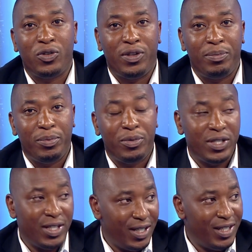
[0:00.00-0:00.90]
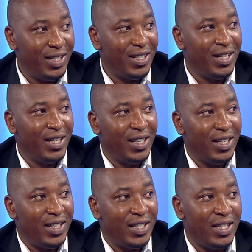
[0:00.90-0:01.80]
people said,
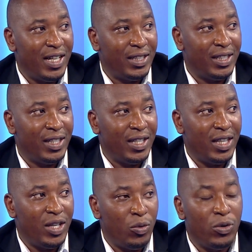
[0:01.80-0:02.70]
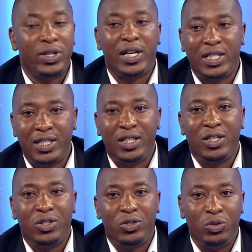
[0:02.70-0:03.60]
is that they want us
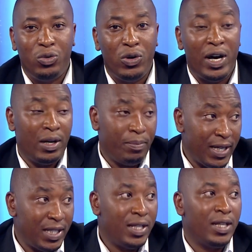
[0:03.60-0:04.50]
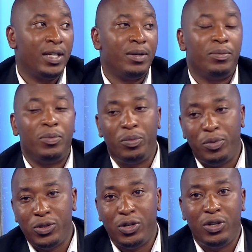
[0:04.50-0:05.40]
to go and pass the
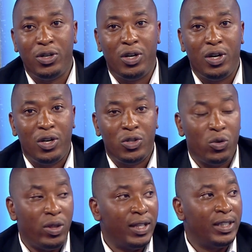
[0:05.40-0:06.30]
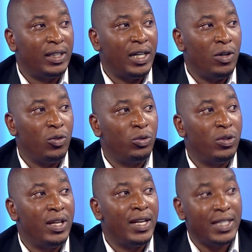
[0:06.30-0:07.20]
proposal so that it can go to
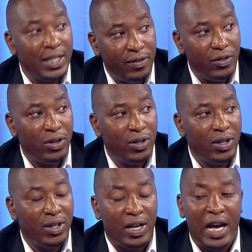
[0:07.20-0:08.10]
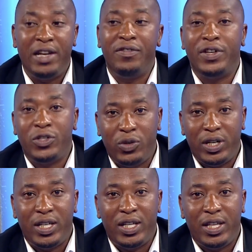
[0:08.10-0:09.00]
the next level, and
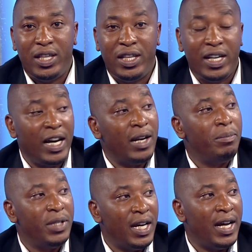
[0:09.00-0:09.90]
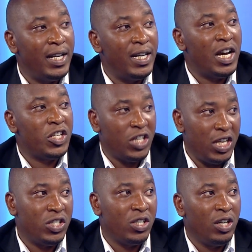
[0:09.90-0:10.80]
eventually they can be handed a
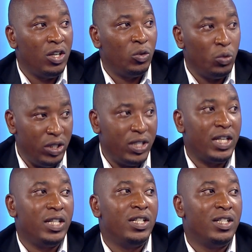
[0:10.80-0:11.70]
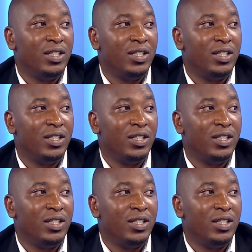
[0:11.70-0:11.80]
chance to decide.